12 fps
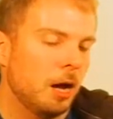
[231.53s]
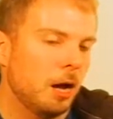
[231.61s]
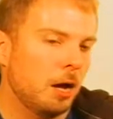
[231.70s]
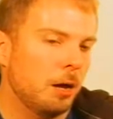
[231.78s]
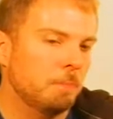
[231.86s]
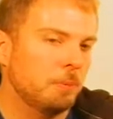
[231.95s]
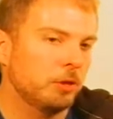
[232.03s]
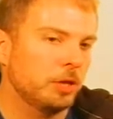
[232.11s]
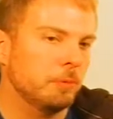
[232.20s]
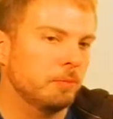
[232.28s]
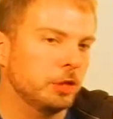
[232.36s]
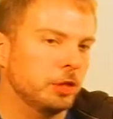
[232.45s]
Uh, but
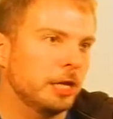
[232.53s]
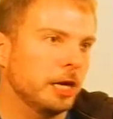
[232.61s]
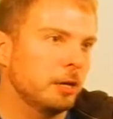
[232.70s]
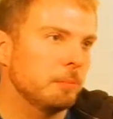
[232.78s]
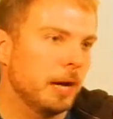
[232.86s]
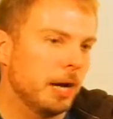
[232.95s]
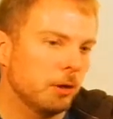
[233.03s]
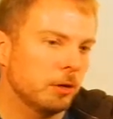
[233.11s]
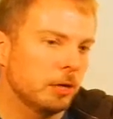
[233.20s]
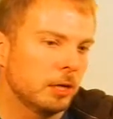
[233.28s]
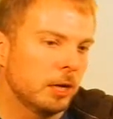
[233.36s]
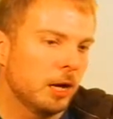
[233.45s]
then when you get him
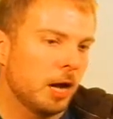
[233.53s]
out